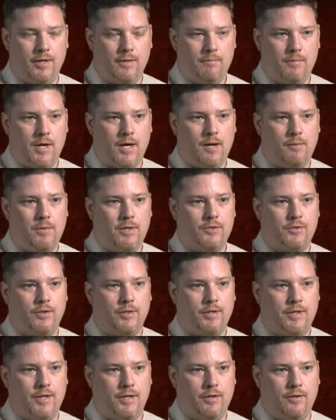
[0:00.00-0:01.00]
in biometric
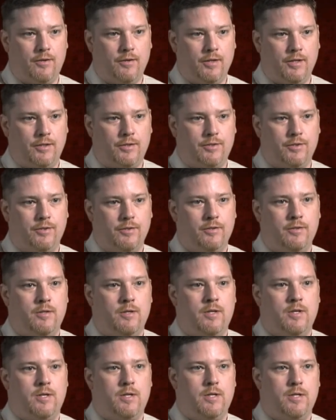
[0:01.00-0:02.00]
data collection.
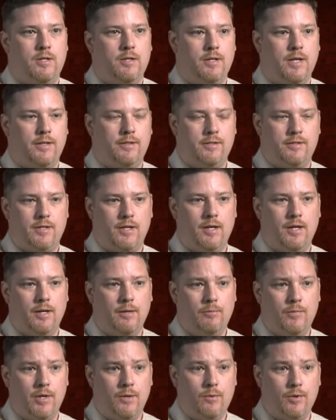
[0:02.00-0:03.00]
At the time,
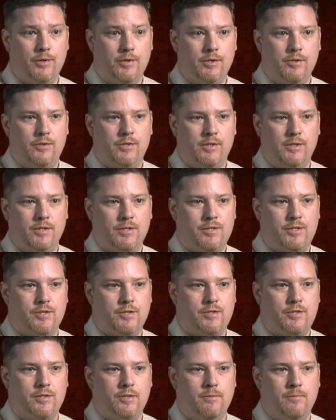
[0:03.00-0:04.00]
they were using a
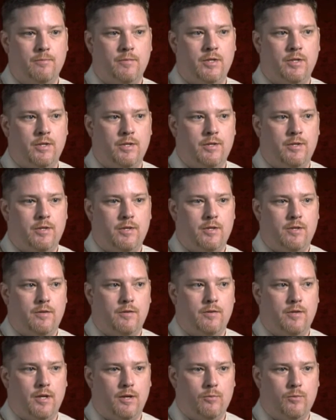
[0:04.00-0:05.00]
system
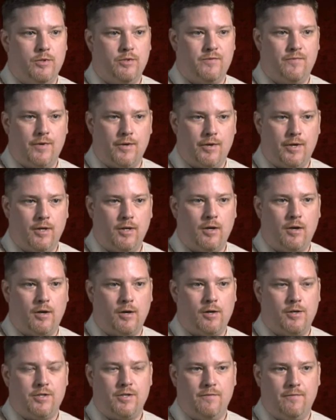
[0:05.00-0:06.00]
that was very
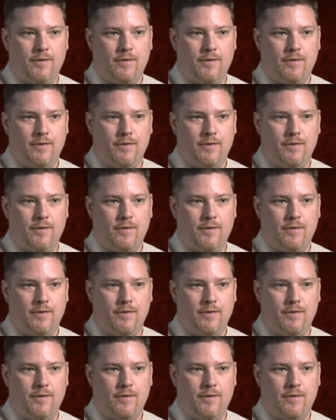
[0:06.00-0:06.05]
large and